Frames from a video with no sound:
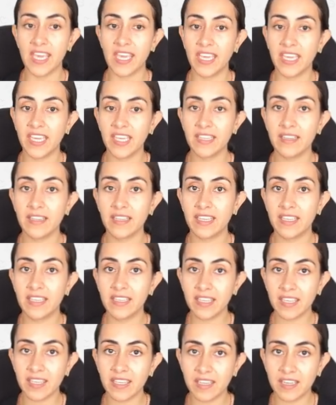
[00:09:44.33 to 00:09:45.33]
and
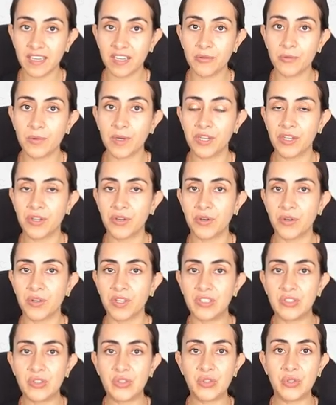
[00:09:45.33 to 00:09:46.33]
in here we're
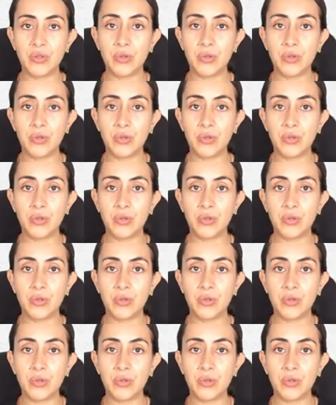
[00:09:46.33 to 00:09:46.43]
going